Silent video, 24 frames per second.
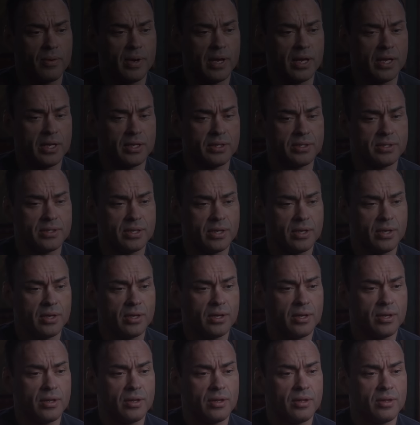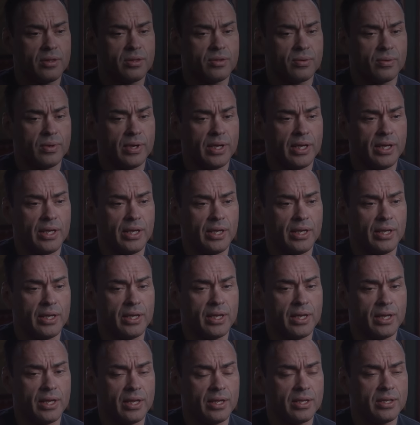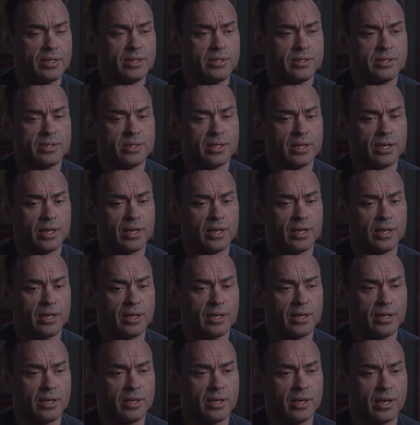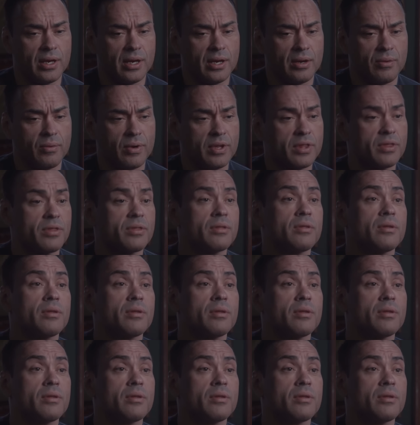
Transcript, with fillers: raise three kids in, uh, with